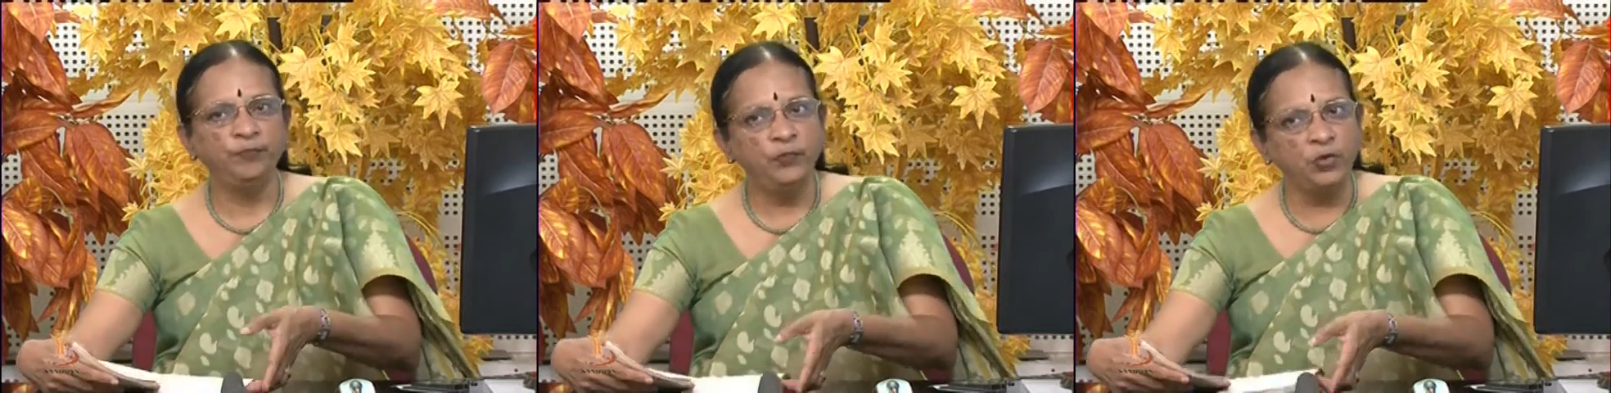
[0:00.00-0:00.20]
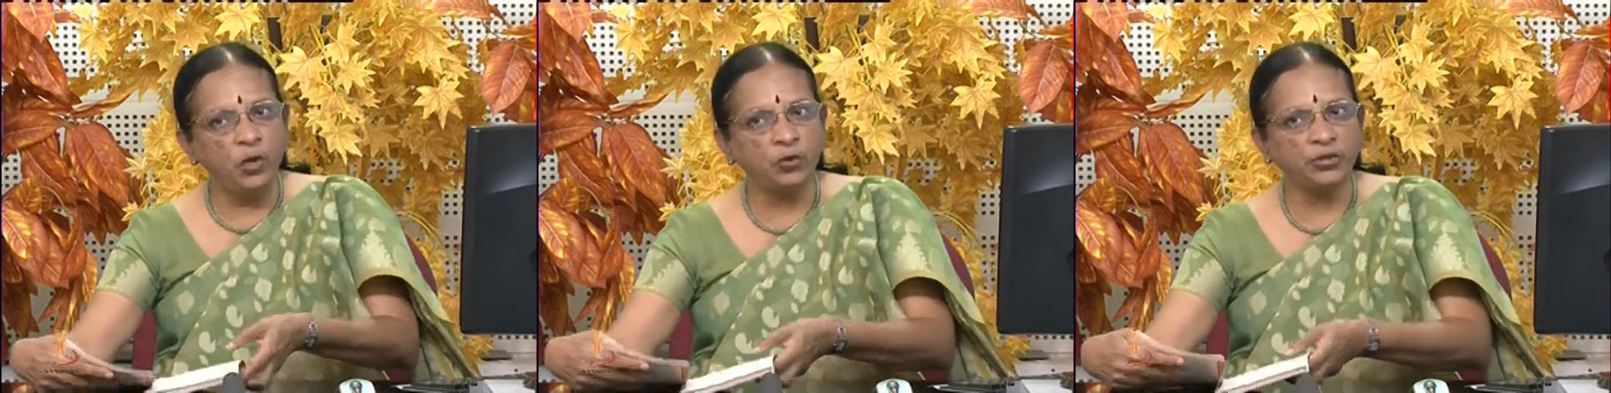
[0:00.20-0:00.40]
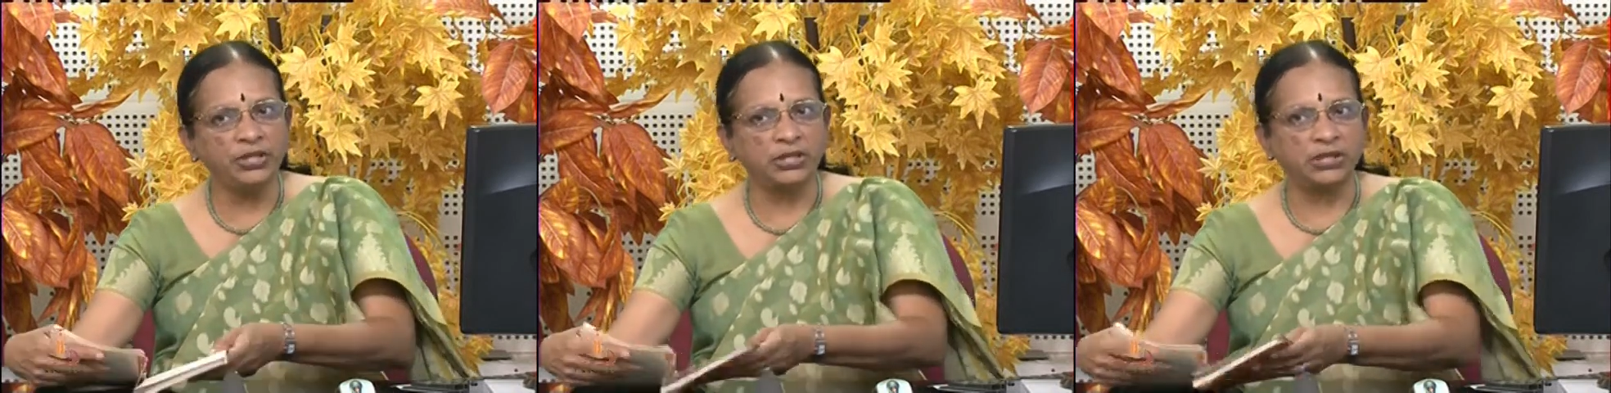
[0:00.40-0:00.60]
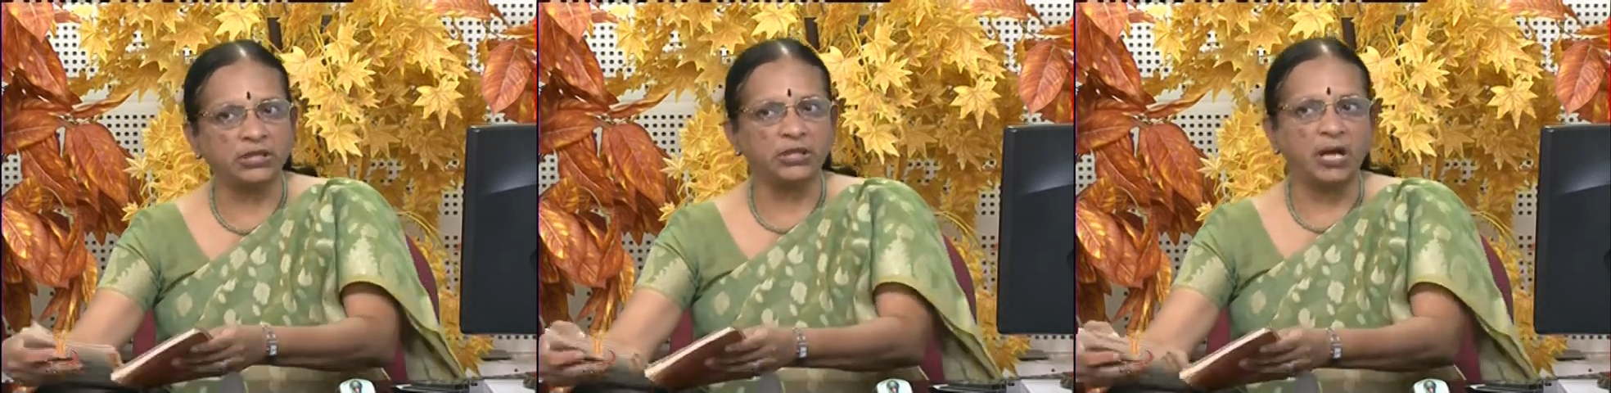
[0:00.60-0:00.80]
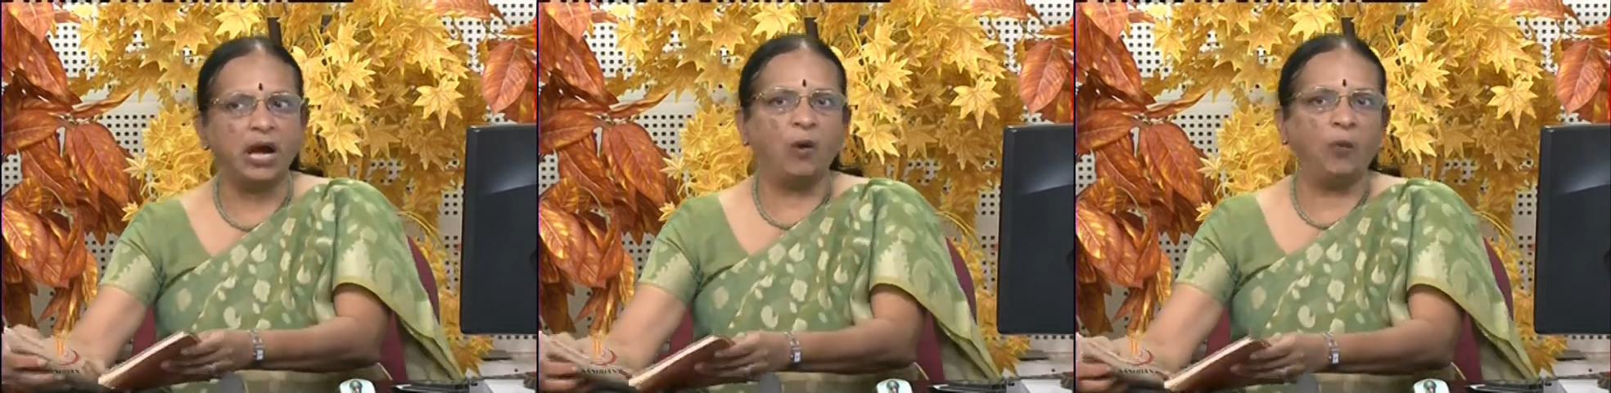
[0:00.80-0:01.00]
Notice
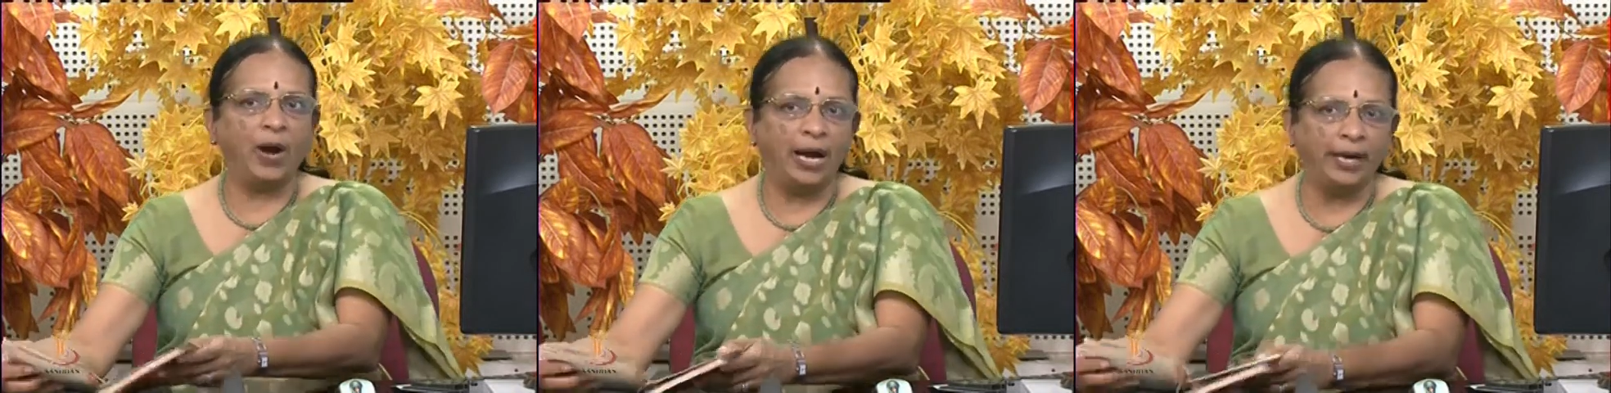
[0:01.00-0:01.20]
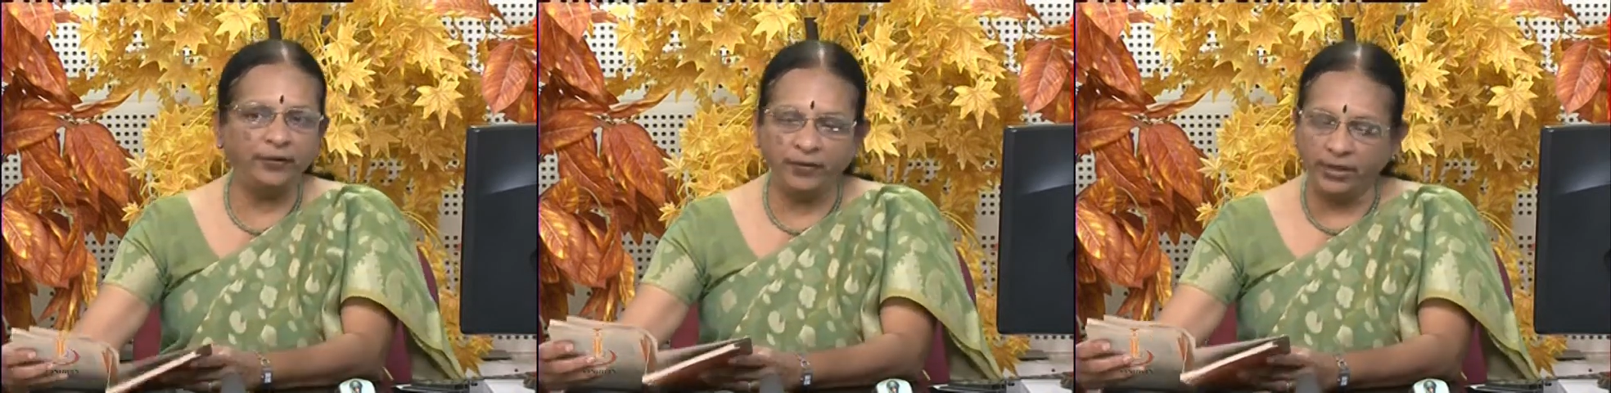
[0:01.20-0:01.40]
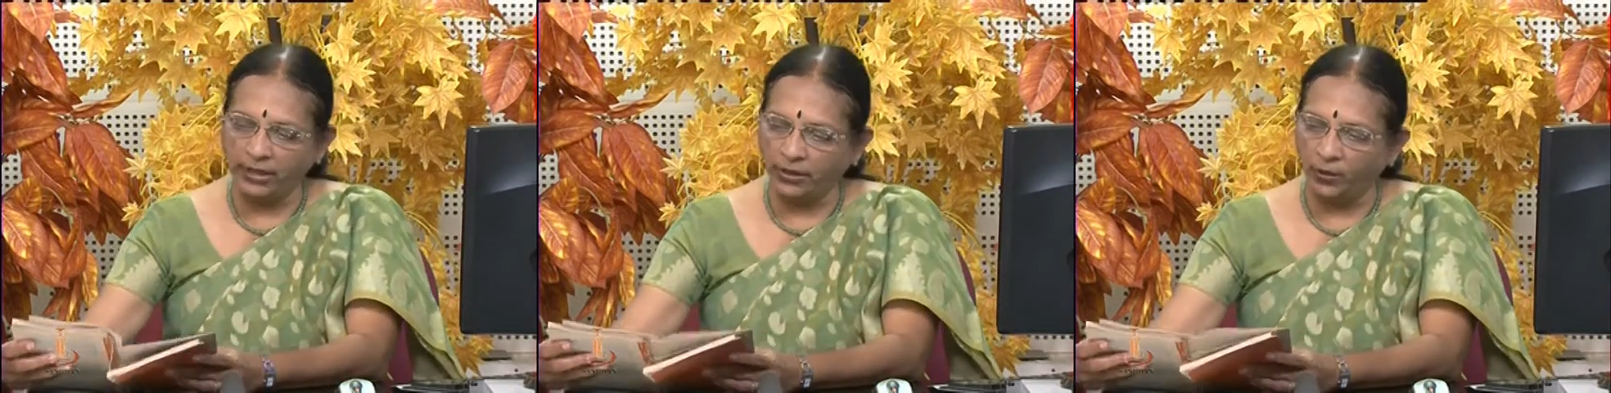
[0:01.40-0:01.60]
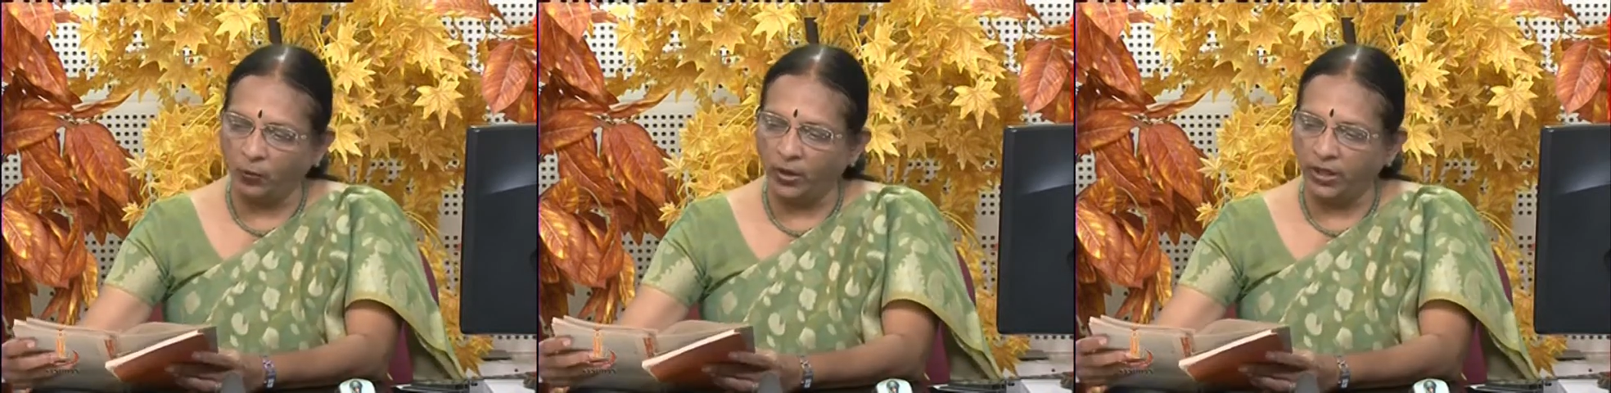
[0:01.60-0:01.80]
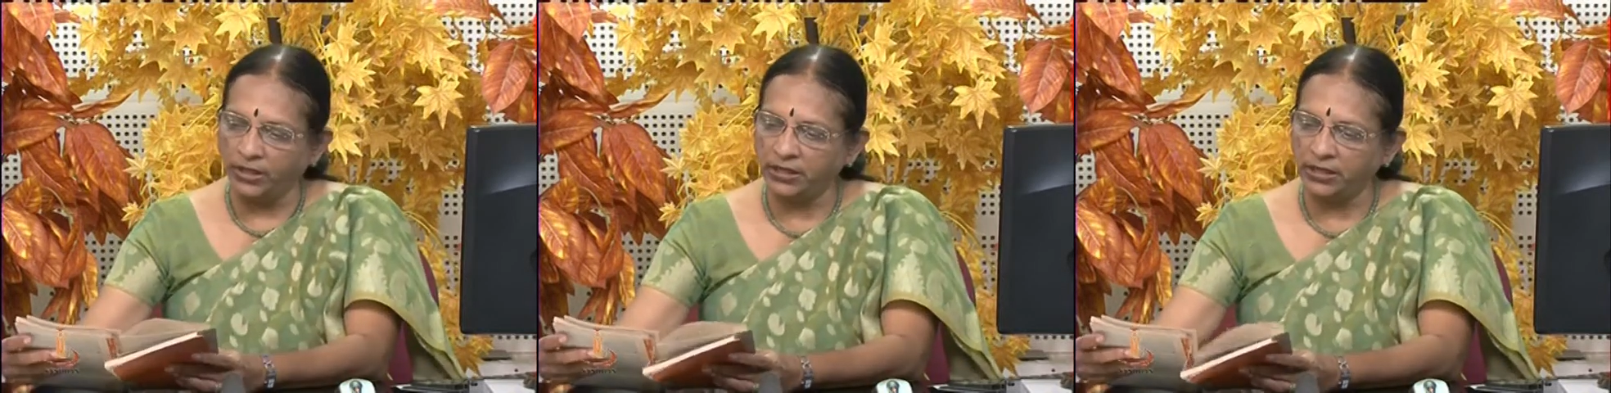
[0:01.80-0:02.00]
how I read the
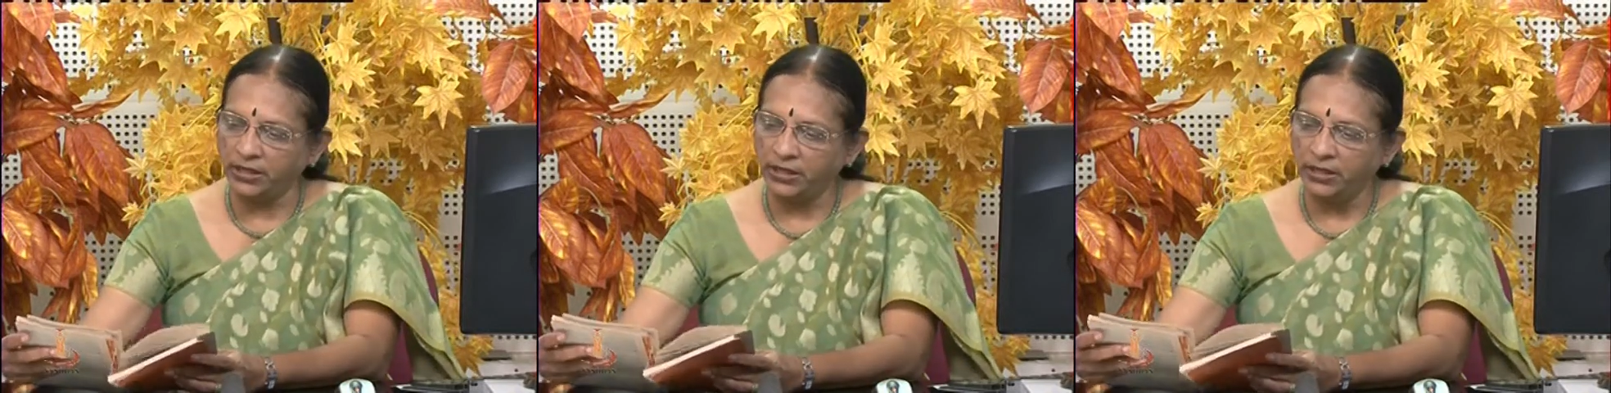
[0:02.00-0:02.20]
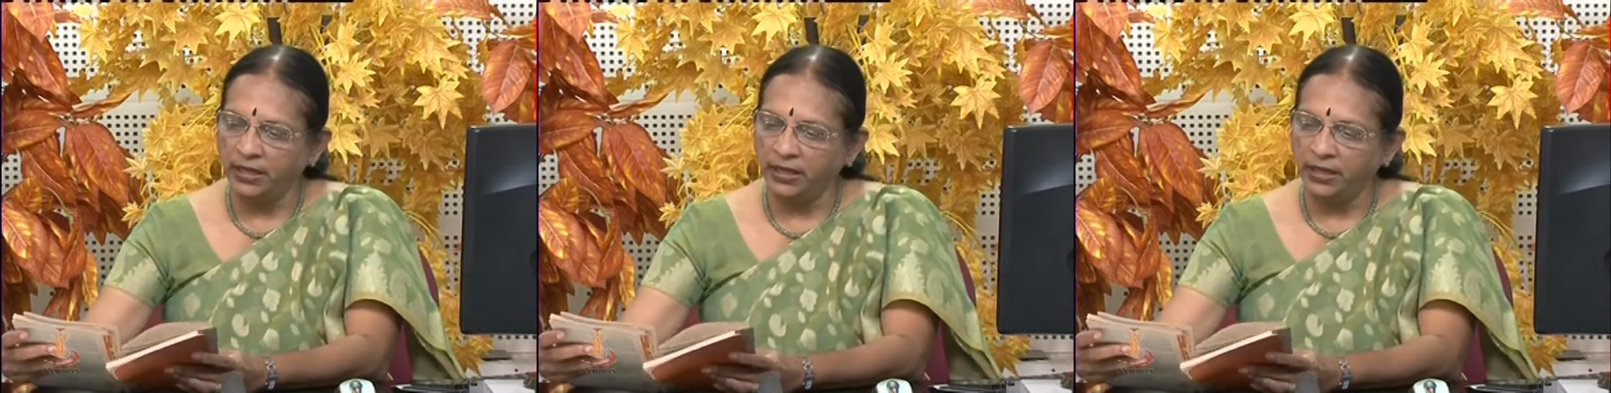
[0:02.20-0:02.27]
word.